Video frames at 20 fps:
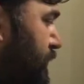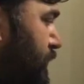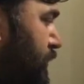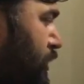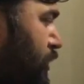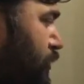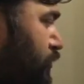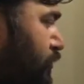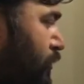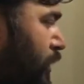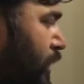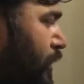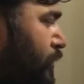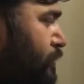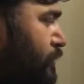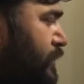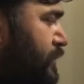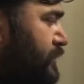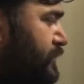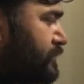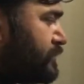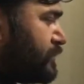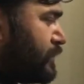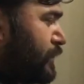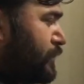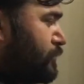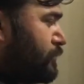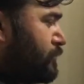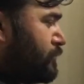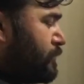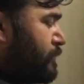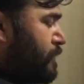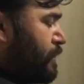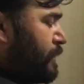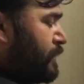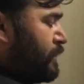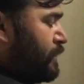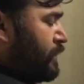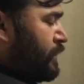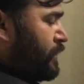So how it is kilo?
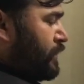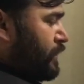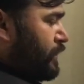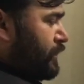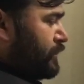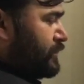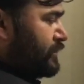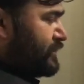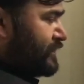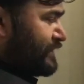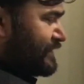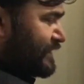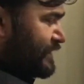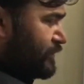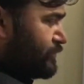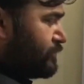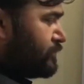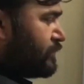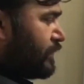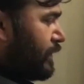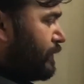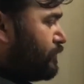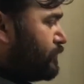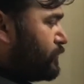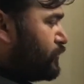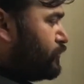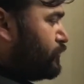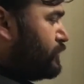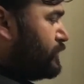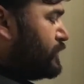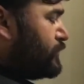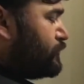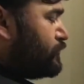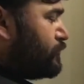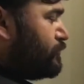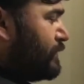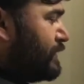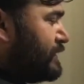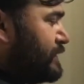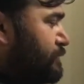This is kilogram. You need
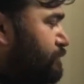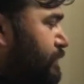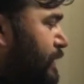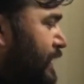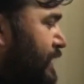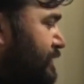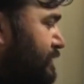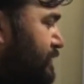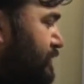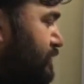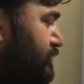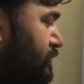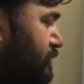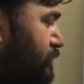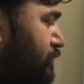to multiply this